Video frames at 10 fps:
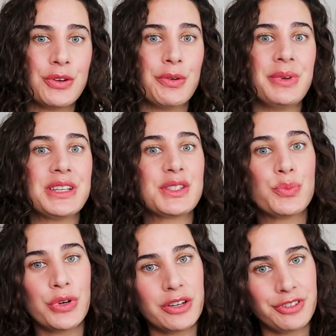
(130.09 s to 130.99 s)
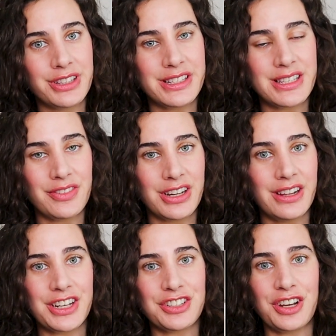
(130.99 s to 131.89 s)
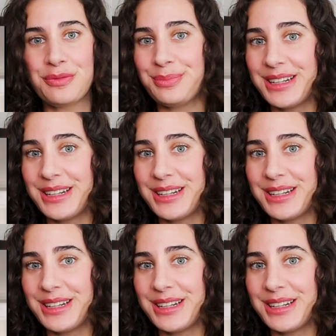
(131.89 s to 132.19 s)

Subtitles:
there would be a spring release of a collection,